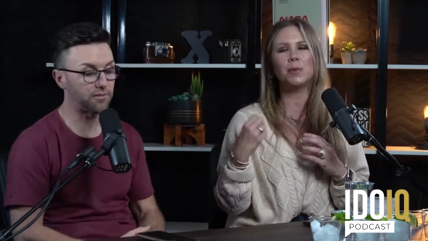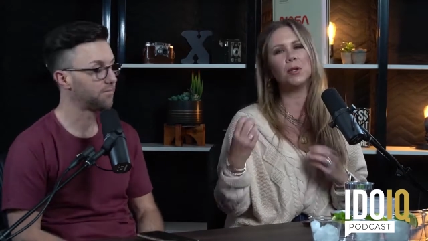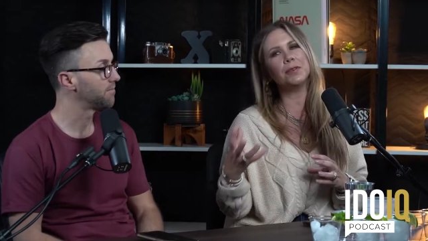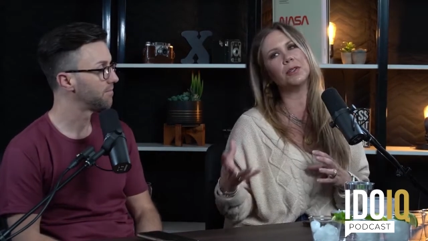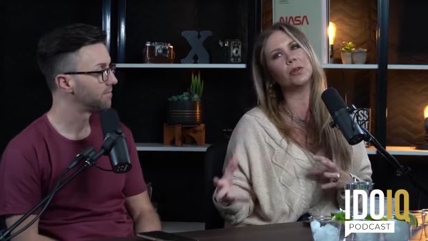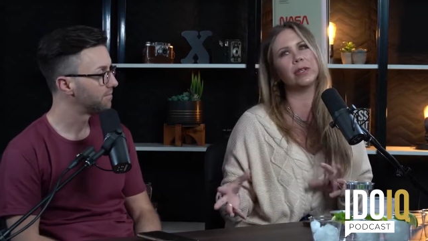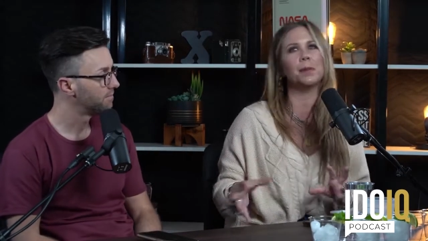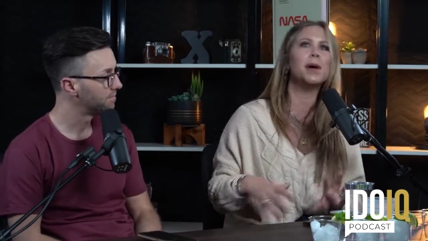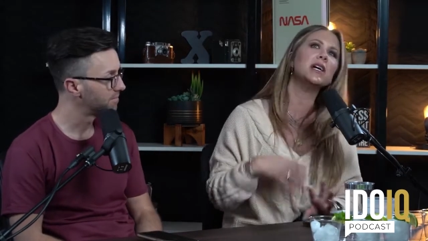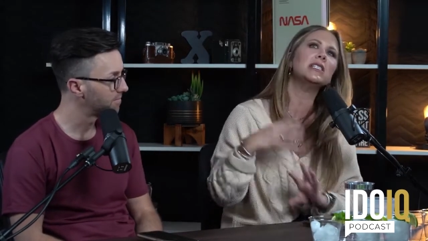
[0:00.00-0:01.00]
Speaker 1: these beautiful
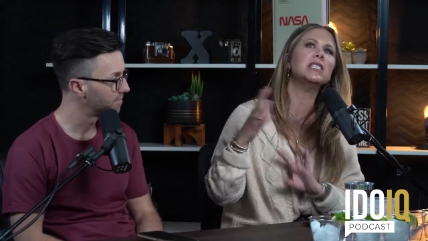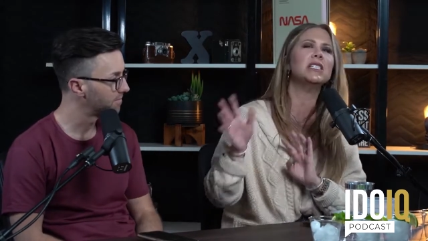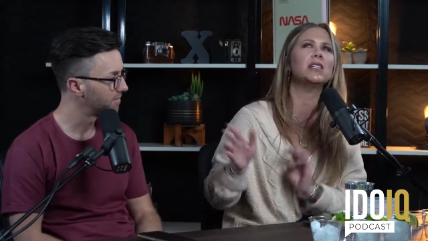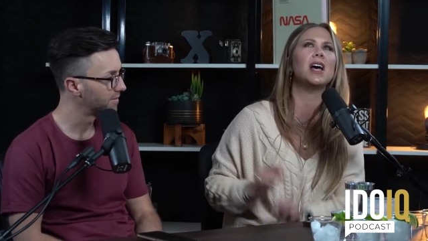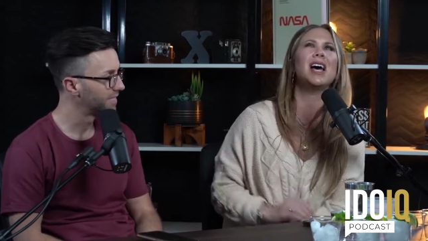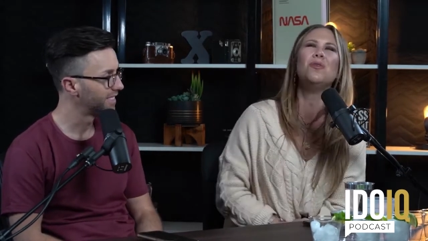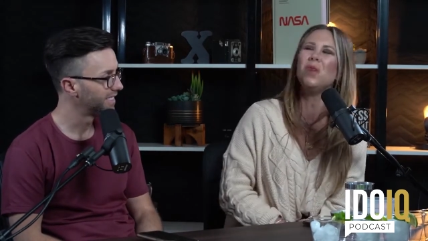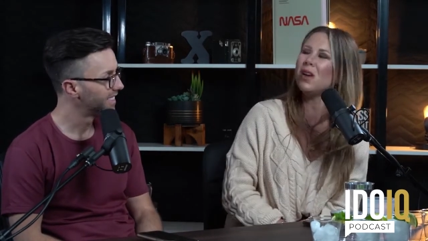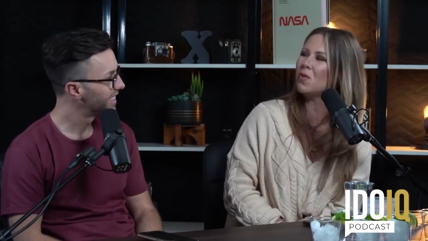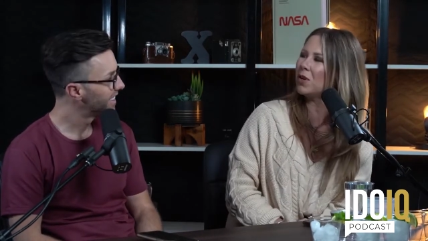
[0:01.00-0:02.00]
acrylic boxes, and all. I don't
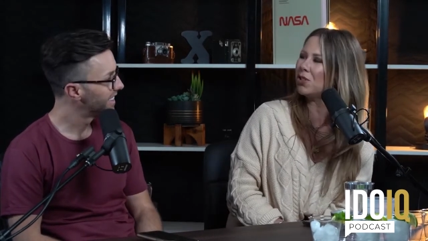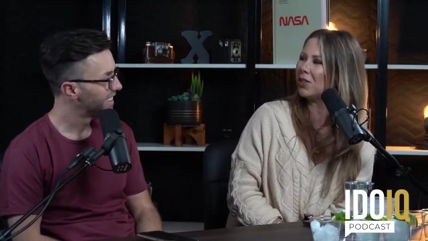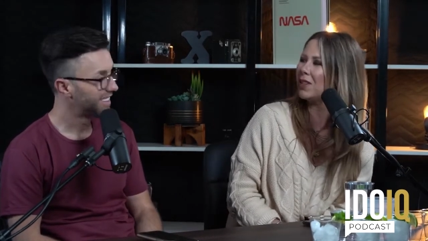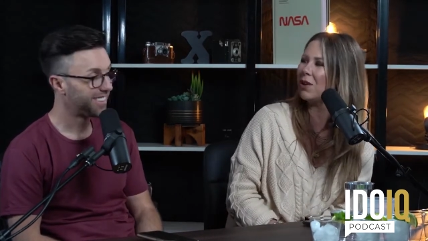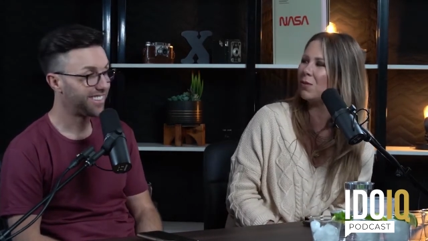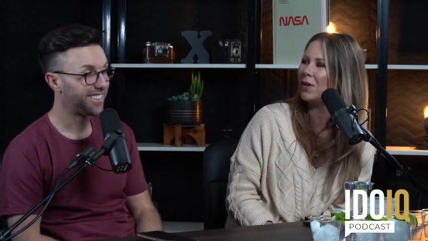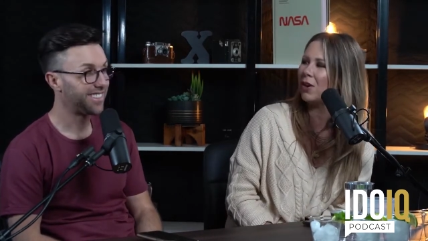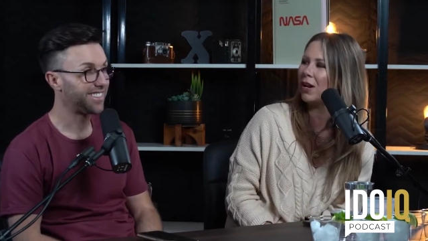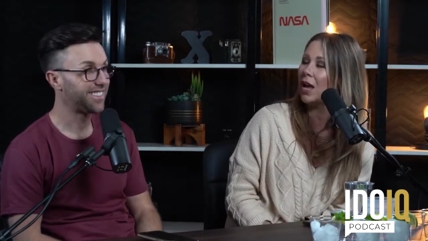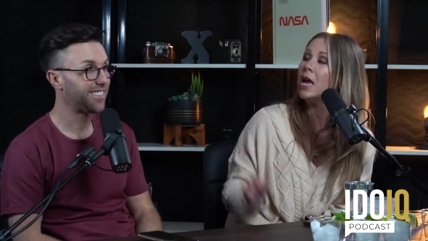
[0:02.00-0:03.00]
know. I'm not sure that that would be a
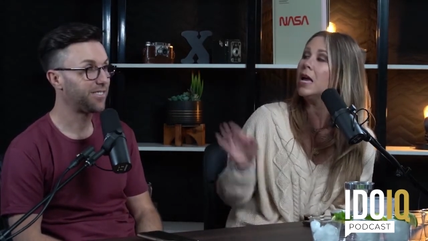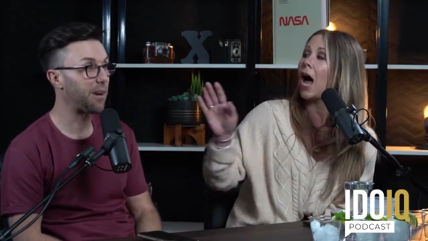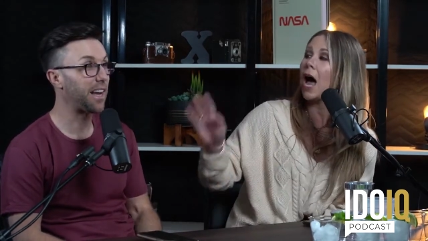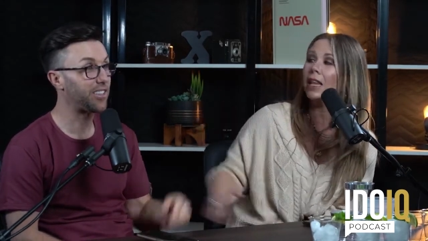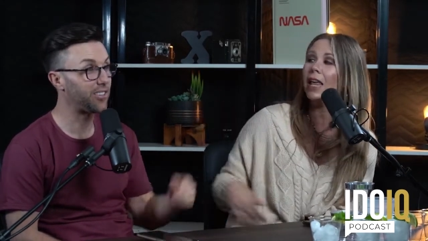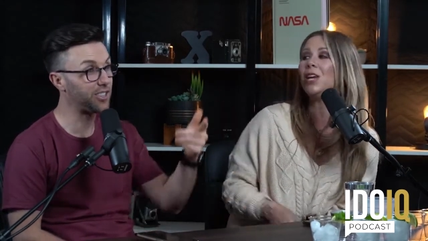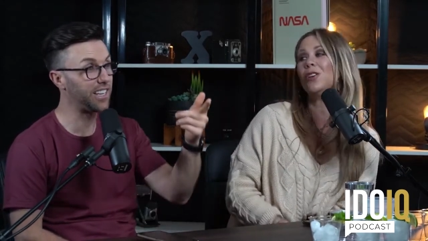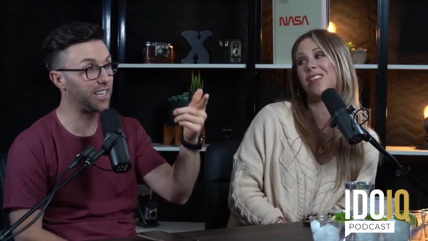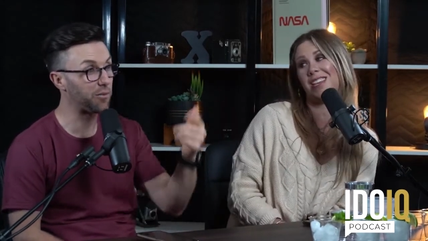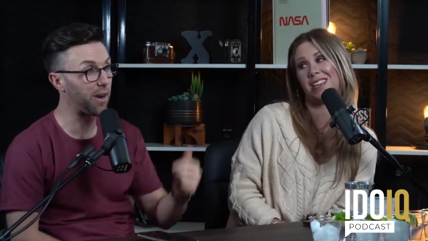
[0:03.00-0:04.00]
great. Mike, I like you should your
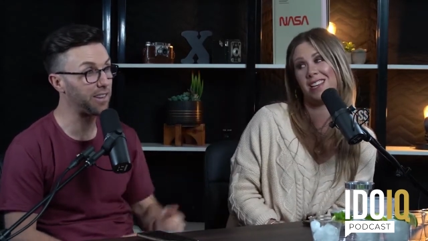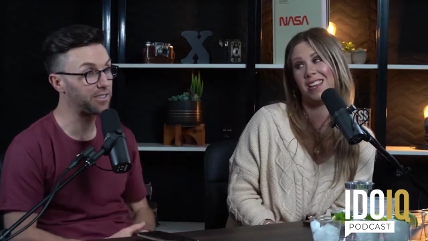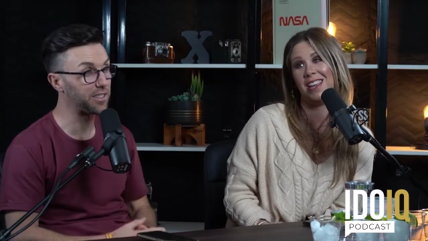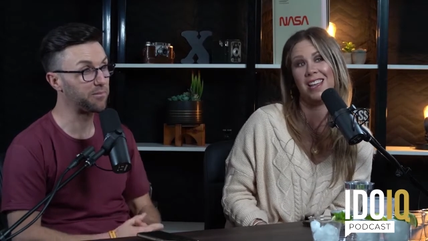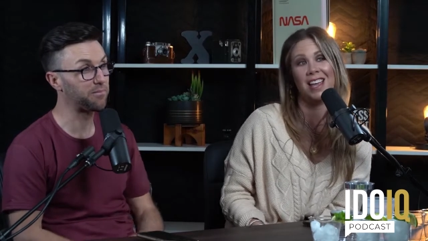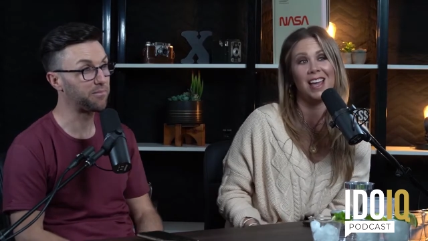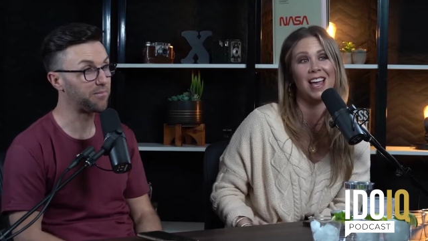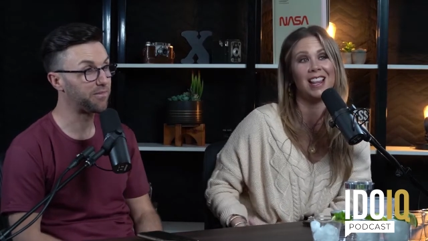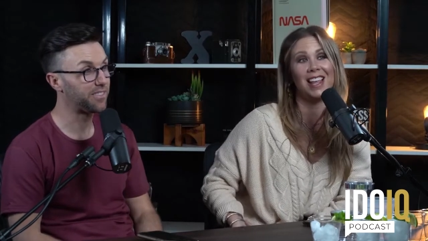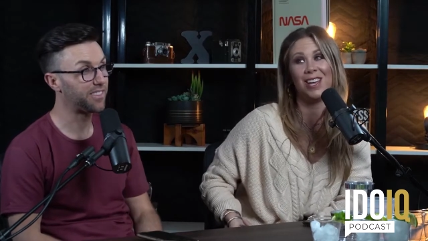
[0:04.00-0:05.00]
get thinking. your wife some.
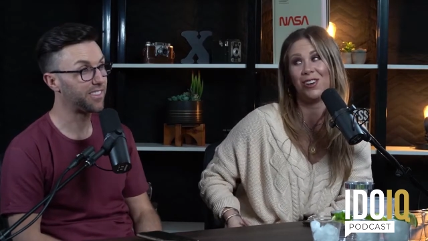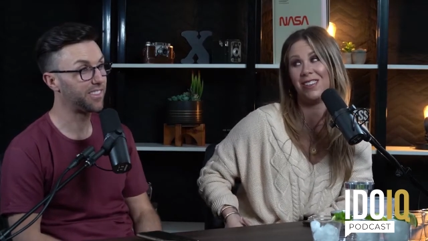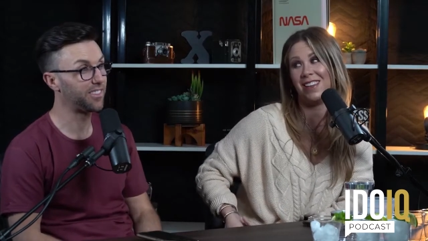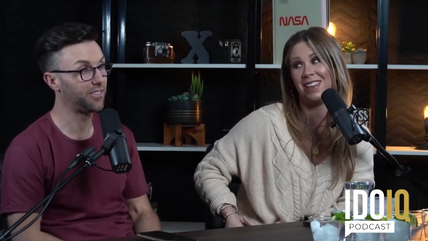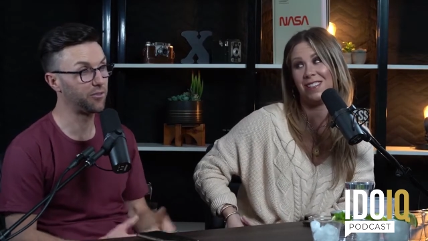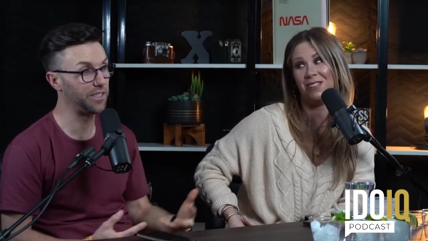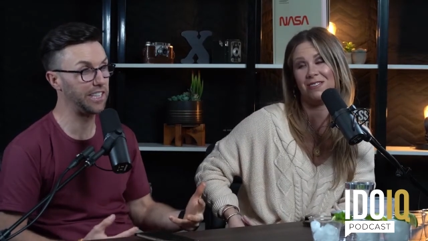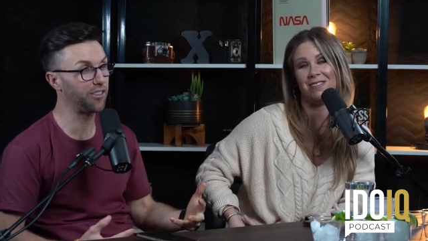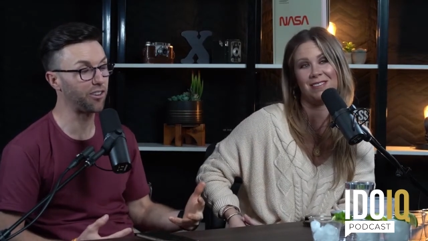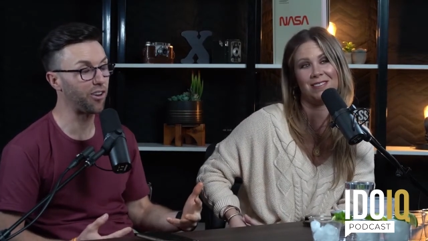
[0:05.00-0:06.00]
I like your thinking.
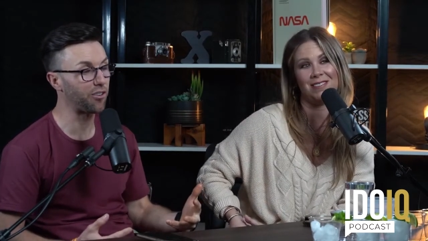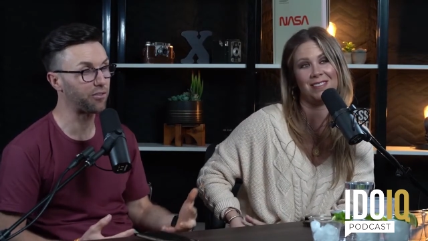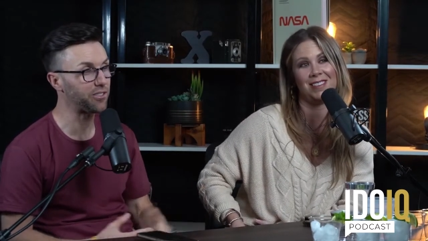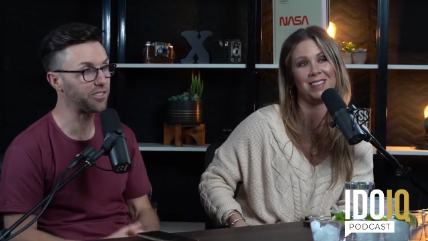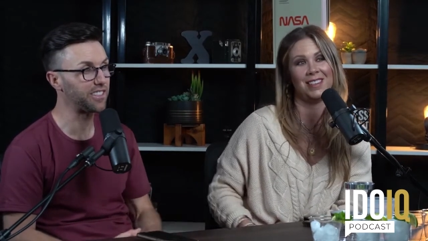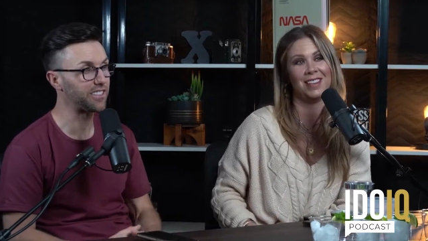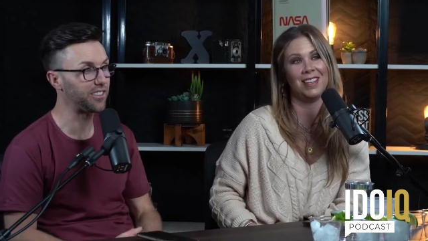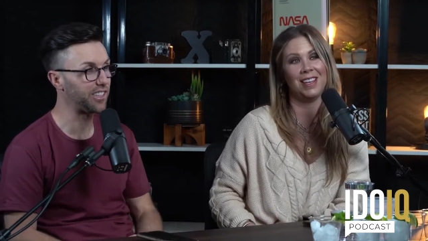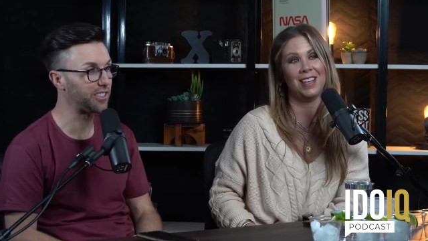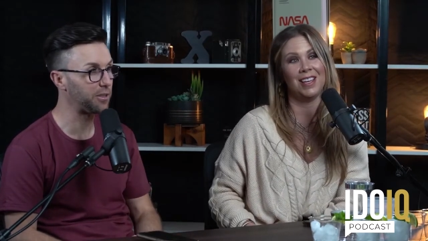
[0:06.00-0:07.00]
Year
Speaker 2: long roses. You
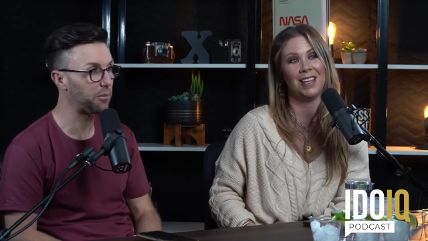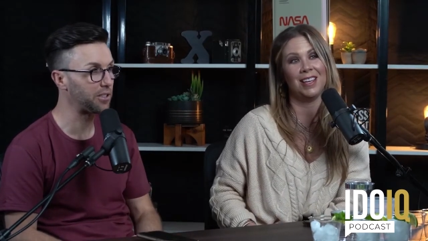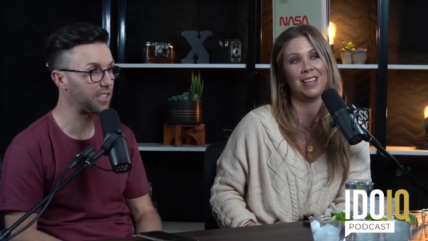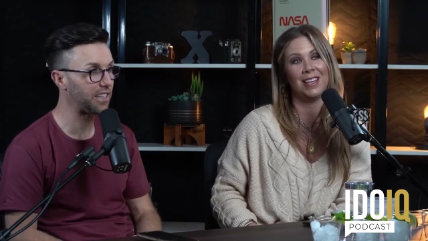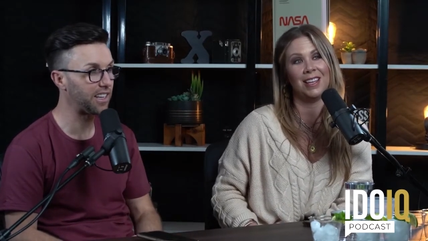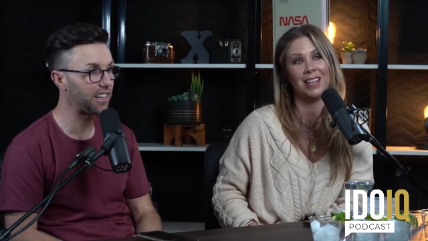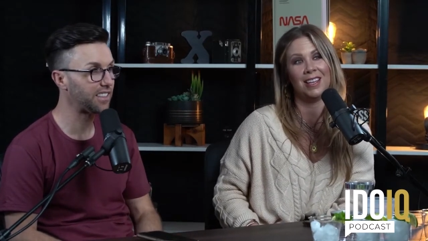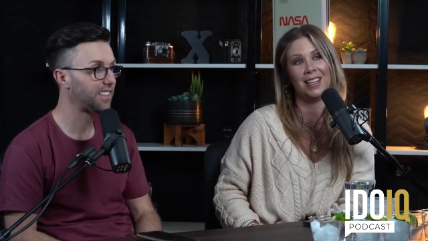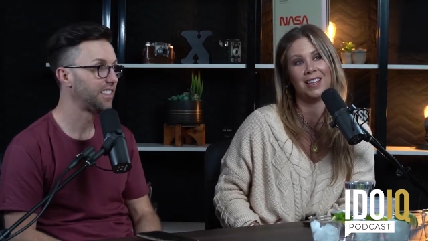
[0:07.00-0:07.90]
think she'd appreciate that?